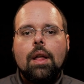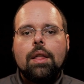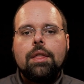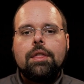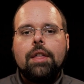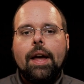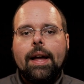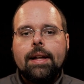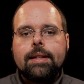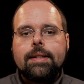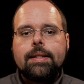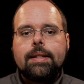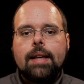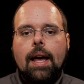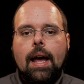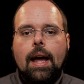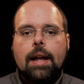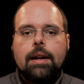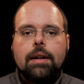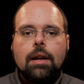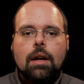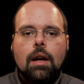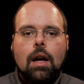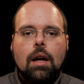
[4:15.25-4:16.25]
That
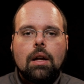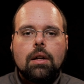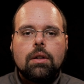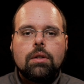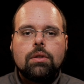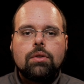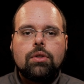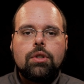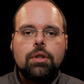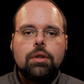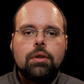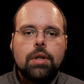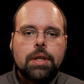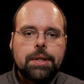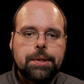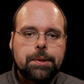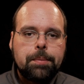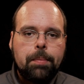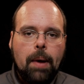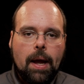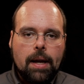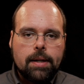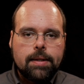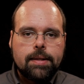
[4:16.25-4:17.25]
said, do
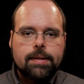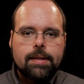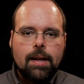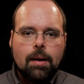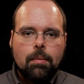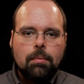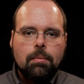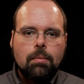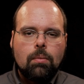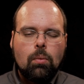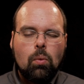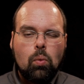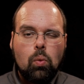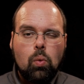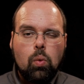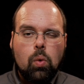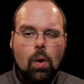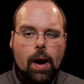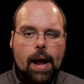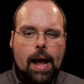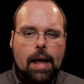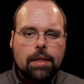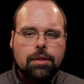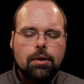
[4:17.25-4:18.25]
expect some
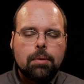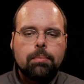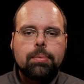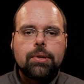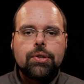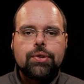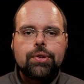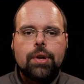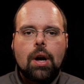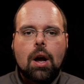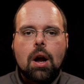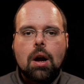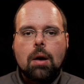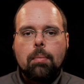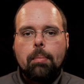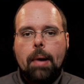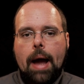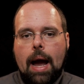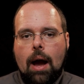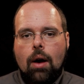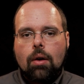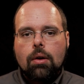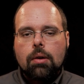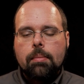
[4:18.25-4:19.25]
rather bizarre
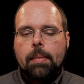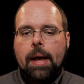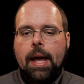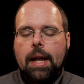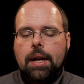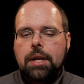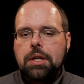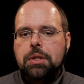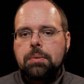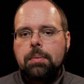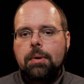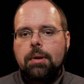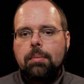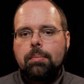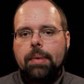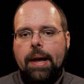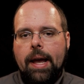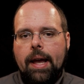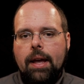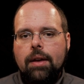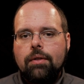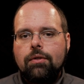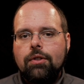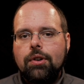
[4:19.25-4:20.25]
power management
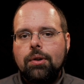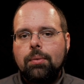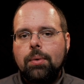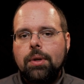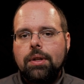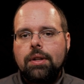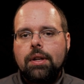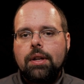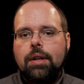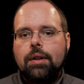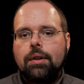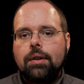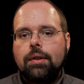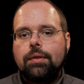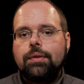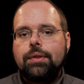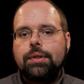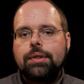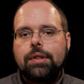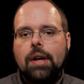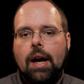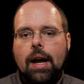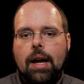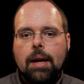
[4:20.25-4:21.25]
behavior with the
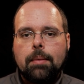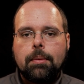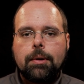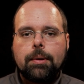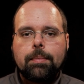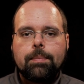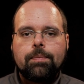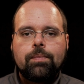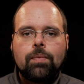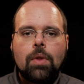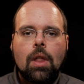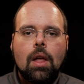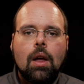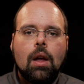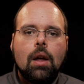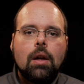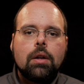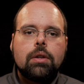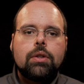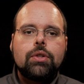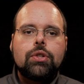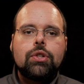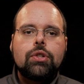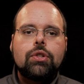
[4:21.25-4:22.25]
interval timer.
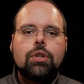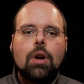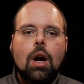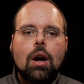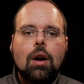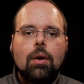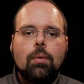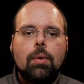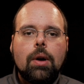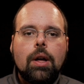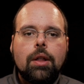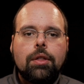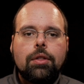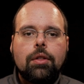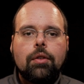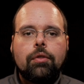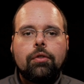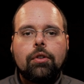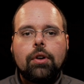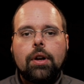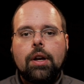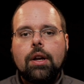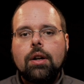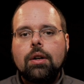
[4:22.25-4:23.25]
To start with,
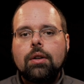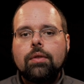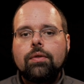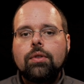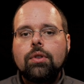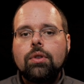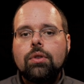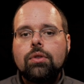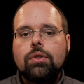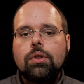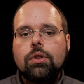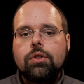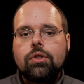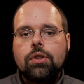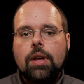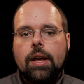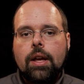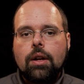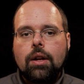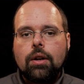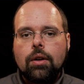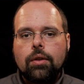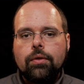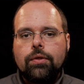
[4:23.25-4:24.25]
for intervals,
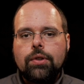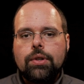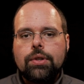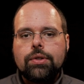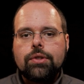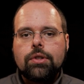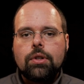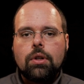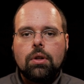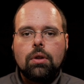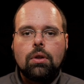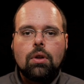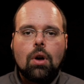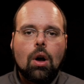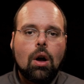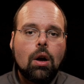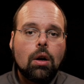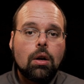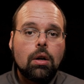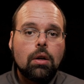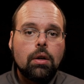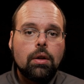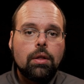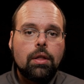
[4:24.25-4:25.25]
intervals
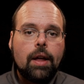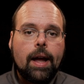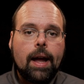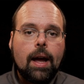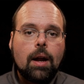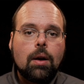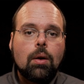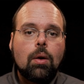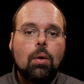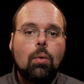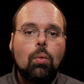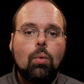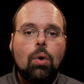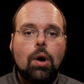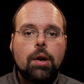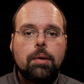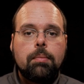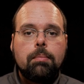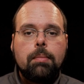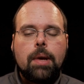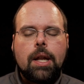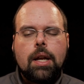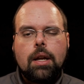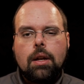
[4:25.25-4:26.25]
longer than
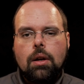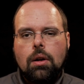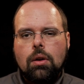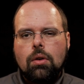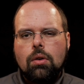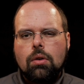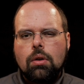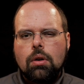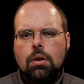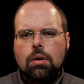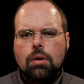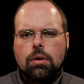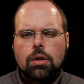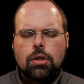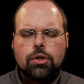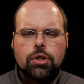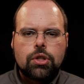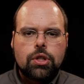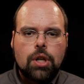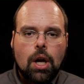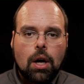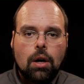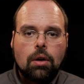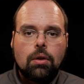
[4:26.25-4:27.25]
one minute or
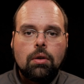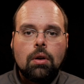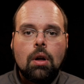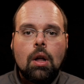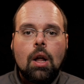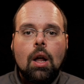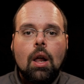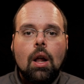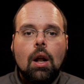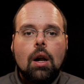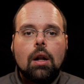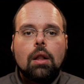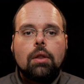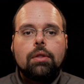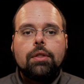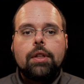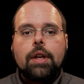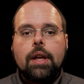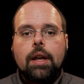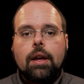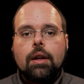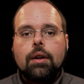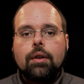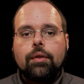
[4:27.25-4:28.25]
so,
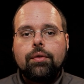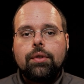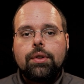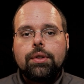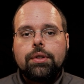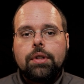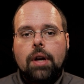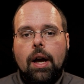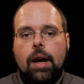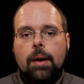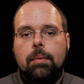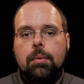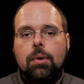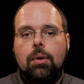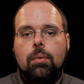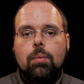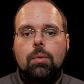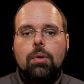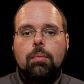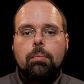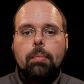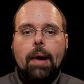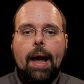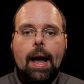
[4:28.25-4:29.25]
the interval timer
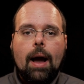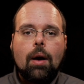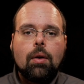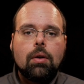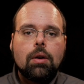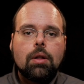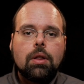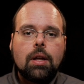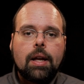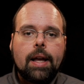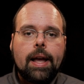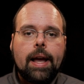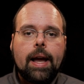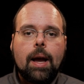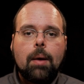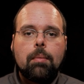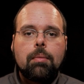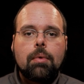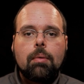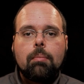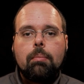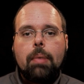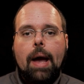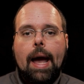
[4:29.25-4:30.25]
will power the
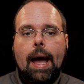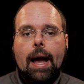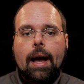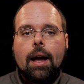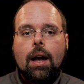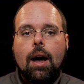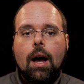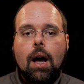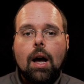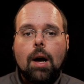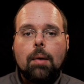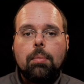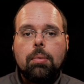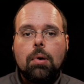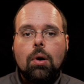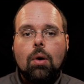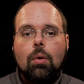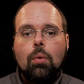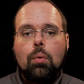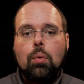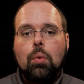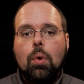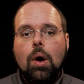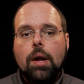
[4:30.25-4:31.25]
camera back up
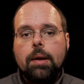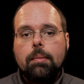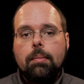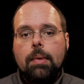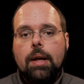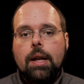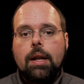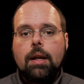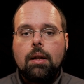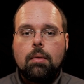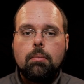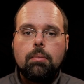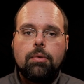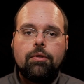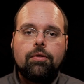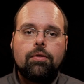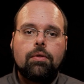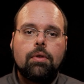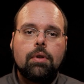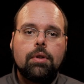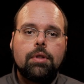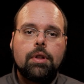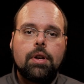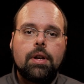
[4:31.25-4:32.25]
one minute
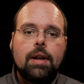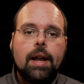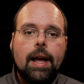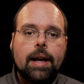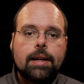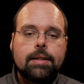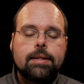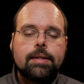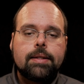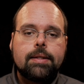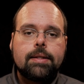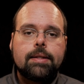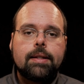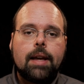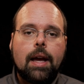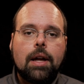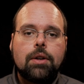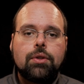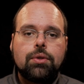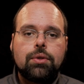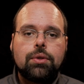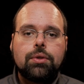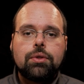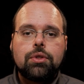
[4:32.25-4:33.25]
before the next
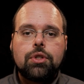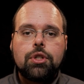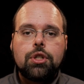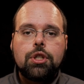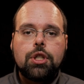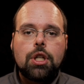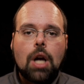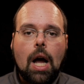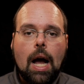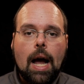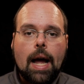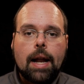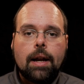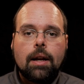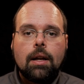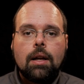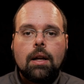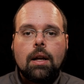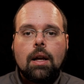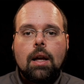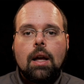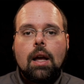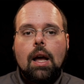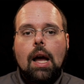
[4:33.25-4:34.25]
scheduled shot.
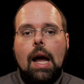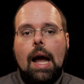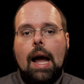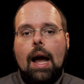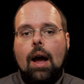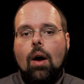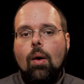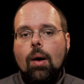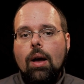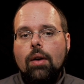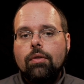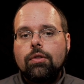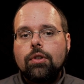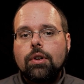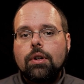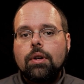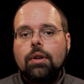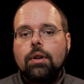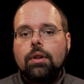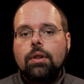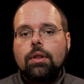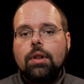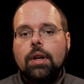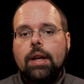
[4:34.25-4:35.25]

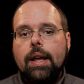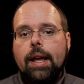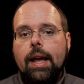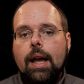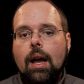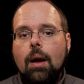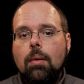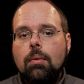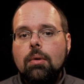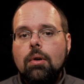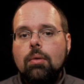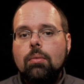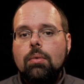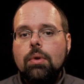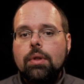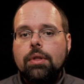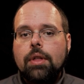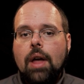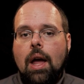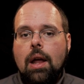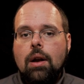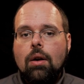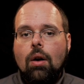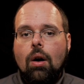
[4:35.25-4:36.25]
However, the camera will
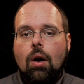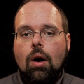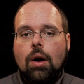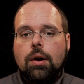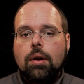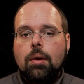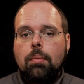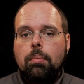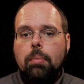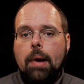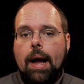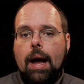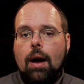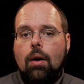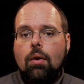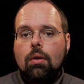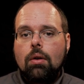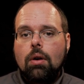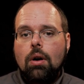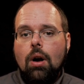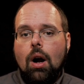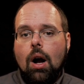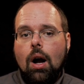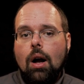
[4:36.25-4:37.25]
then auto
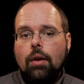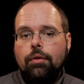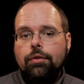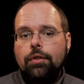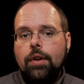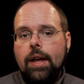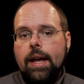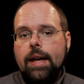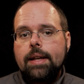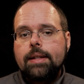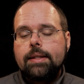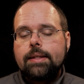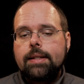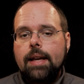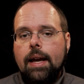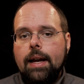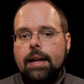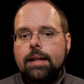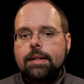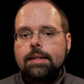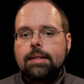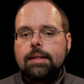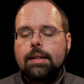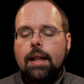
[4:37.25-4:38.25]
power off eight
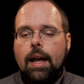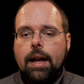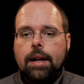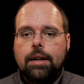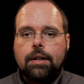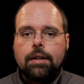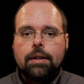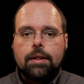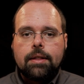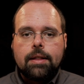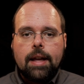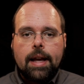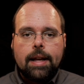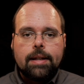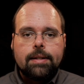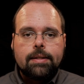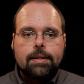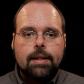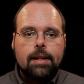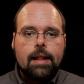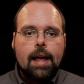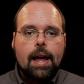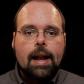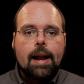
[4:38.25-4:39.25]
seconds later thanks
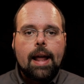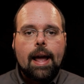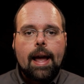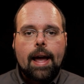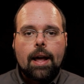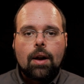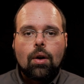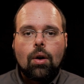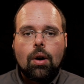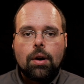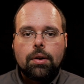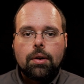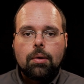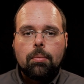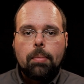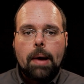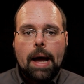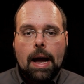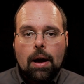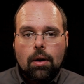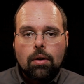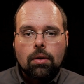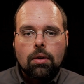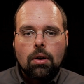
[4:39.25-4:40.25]
to that auto
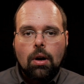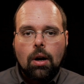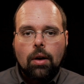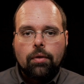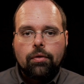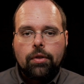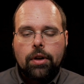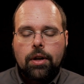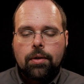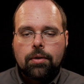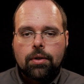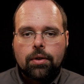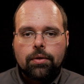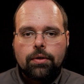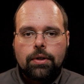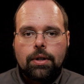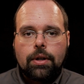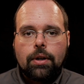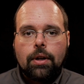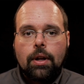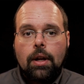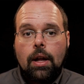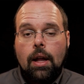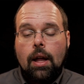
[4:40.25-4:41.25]
power off
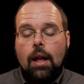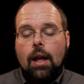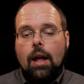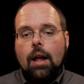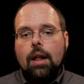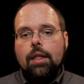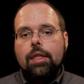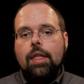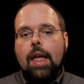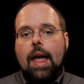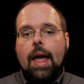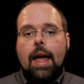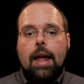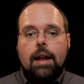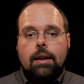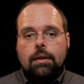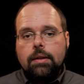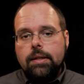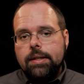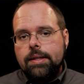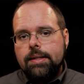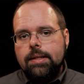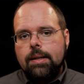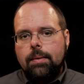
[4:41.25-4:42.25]
interval. And
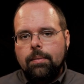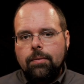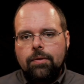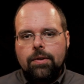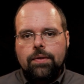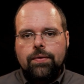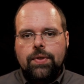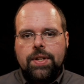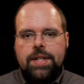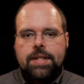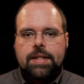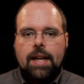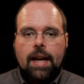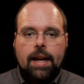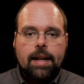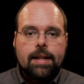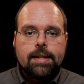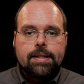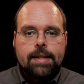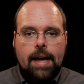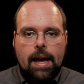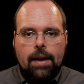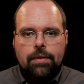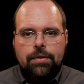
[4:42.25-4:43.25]
then, some 50
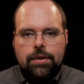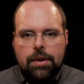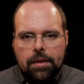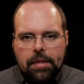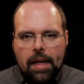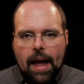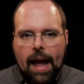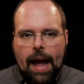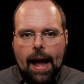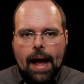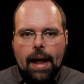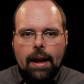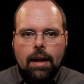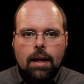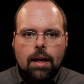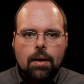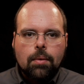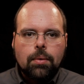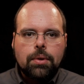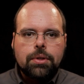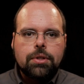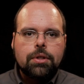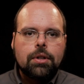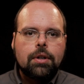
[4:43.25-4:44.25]
seconds after that,
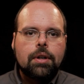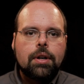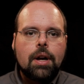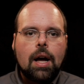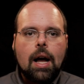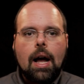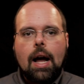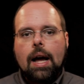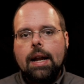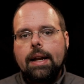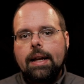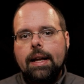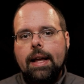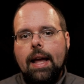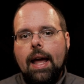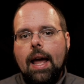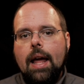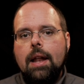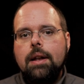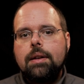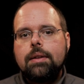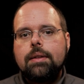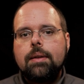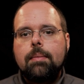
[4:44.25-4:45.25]
it will turn on
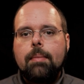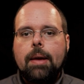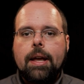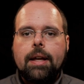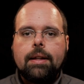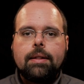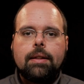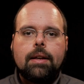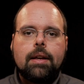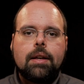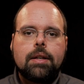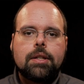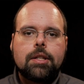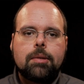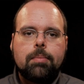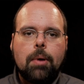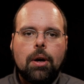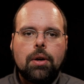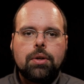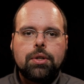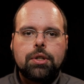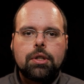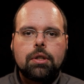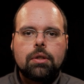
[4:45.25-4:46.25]
again to make the
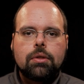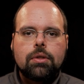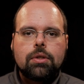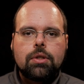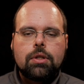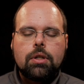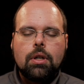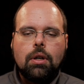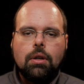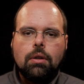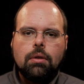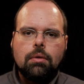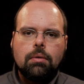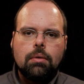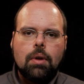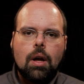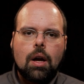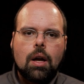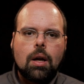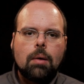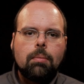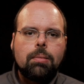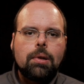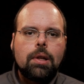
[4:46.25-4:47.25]
exposure. So,
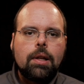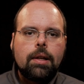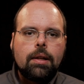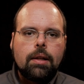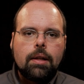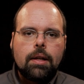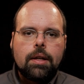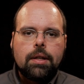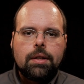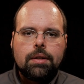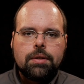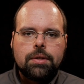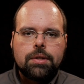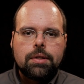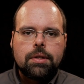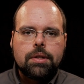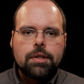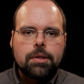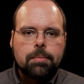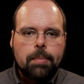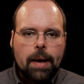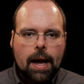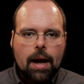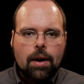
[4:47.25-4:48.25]
a completely
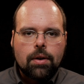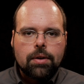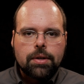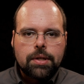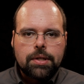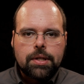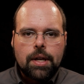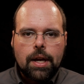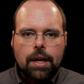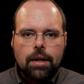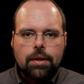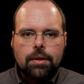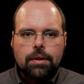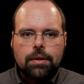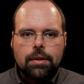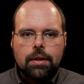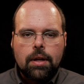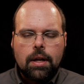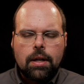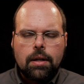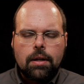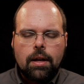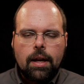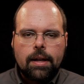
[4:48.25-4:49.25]
useless power cycle
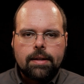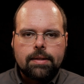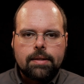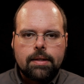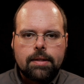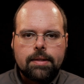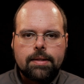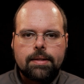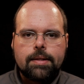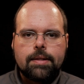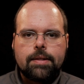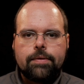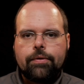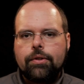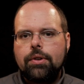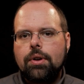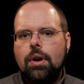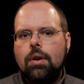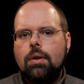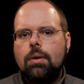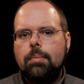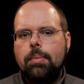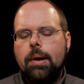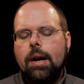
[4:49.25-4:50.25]
that exists for
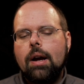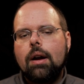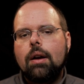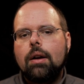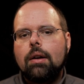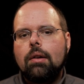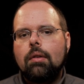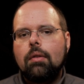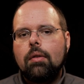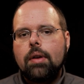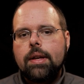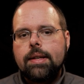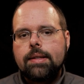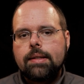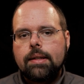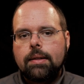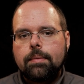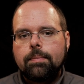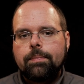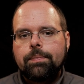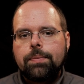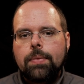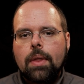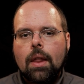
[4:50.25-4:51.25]
no apparent
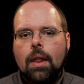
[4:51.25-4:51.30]
reason.